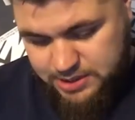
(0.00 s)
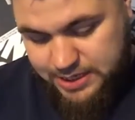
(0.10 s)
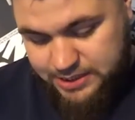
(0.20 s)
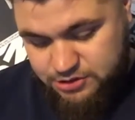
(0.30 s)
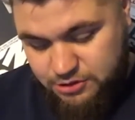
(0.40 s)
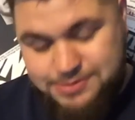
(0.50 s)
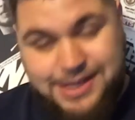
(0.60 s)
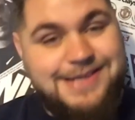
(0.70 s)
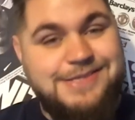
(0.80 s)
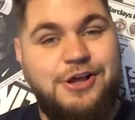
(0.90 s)
Next up,
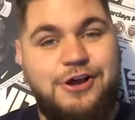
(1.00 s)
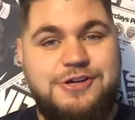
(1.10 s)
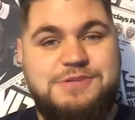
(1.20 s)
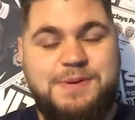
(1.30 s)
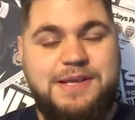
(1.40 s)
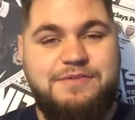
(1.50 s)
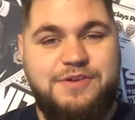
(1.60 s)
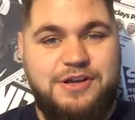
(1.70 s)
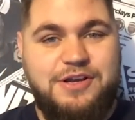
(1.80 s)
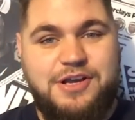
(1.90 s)
Denis Law has been given
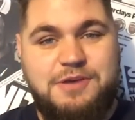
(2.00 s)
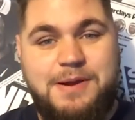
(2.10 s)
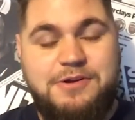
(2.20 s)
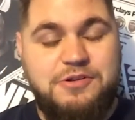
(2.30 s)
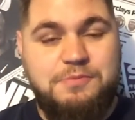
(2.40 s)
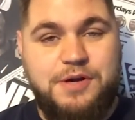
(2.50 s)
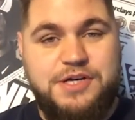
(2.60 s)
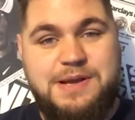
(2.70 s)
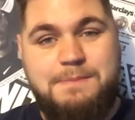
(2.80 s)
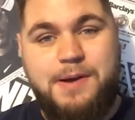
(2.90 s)
a Commander of the
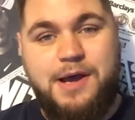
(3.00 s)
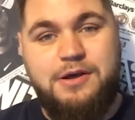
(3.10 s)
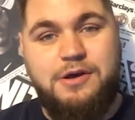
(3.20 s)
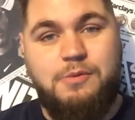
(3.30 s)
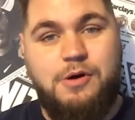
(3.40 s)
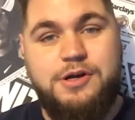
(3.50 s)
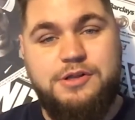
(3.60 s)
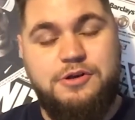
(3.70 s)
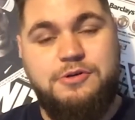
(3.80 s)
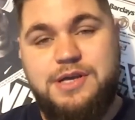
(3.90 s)
British Empire award in
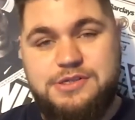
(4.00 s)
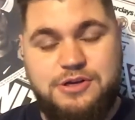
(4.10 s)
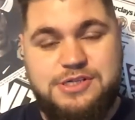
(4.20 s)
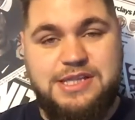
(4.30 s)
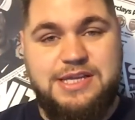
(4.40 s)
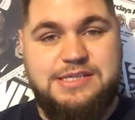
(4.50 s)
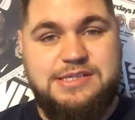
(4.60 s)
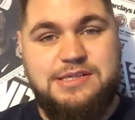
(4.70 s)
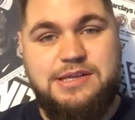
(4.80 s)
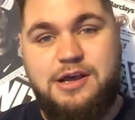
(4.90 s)
the New Year's Honours
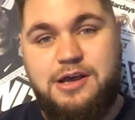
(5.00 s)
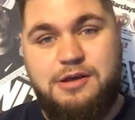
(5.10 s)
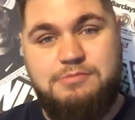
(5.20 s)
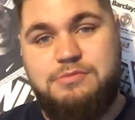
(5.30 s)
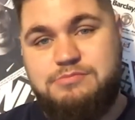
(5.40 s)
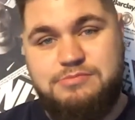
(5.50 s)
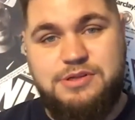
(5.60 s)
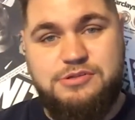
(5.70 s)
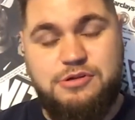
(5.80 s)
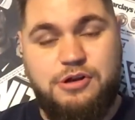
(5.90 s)
list.
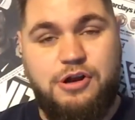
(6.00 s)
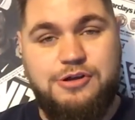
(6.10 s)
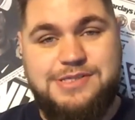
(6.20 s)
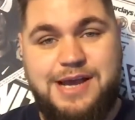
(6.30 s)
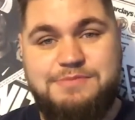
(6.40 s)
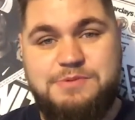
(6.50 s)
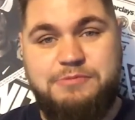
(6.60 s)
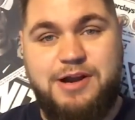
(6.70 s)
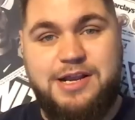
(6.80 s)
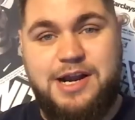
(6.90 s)
Took a long time to be
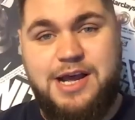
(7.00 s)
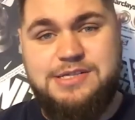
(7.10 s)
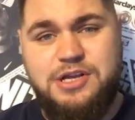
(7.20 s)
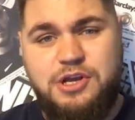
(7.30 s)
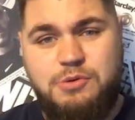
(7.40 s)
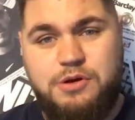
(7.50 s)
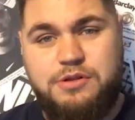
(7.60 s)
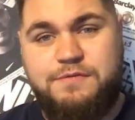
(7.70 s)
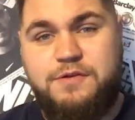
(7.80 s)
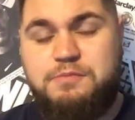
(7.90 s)
recognised. One of
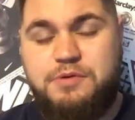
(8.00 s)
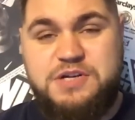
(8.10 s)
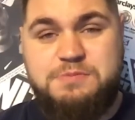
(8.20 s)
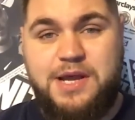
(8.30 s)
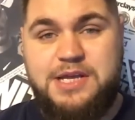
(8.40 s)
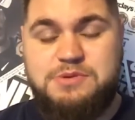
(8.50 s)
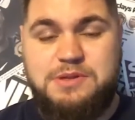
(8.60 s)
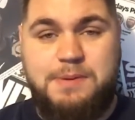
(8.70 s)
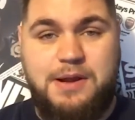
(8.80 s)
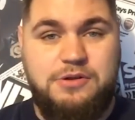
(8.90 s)
the few British players with
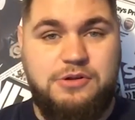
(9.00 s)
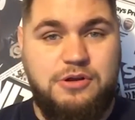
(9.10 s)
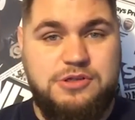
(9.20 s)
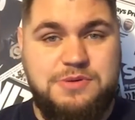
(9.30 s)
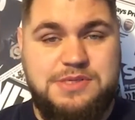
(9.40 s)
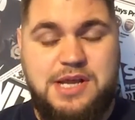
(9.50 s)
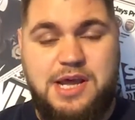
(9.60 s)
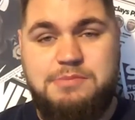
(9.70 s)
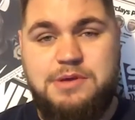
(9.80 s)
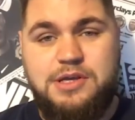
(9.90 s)
a Ballon d'Or to his
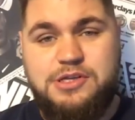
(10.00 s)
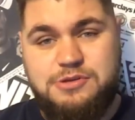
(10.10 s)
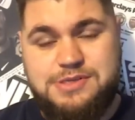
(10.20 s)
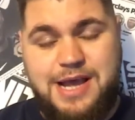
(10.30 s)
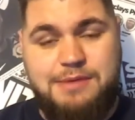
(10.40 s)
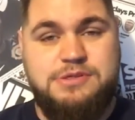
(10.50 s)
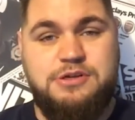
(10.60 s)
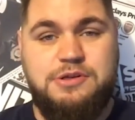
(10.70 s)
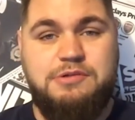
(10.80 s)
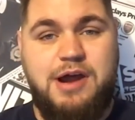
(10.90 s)
name, so he's
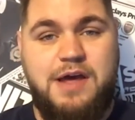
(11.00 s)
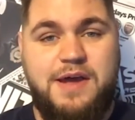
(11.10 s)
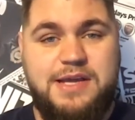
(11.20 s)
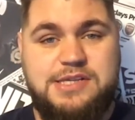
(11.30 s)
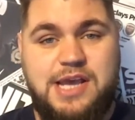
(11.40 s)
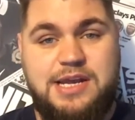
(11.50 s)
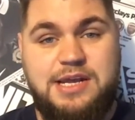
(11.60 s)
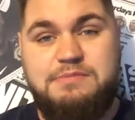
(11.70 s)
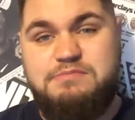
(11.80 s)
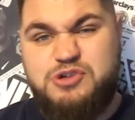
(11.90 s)
absolutely right that he's getting
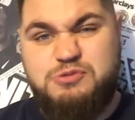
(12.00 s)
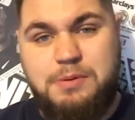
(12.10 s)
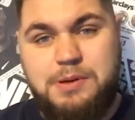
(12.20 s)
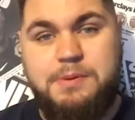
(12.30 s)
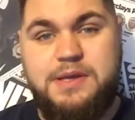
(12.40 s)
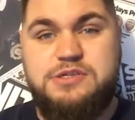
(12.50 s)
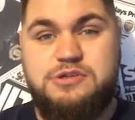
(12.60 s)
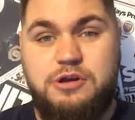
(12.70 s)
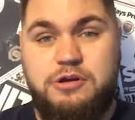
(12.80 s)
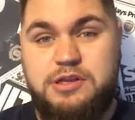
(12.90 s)
it. Should probably be a
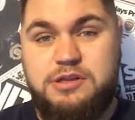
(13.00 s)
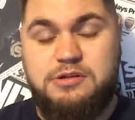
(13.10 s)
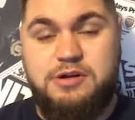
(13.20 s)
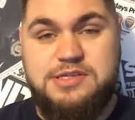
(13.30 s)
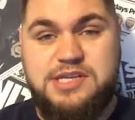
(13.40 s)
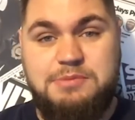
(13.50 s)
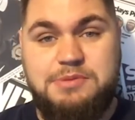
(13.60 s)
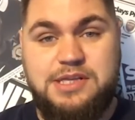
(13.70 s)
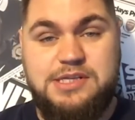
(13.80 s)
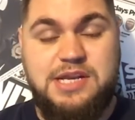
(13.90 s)
Sir in the grand scheme
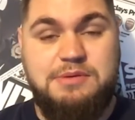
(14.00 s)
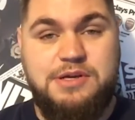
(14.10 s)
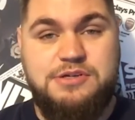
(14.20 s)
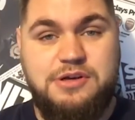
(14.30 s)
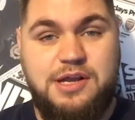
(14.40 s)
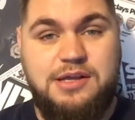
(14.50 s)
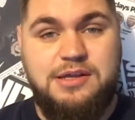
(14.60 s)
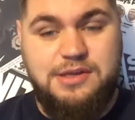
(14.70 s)
of things anyway, shouldn't he?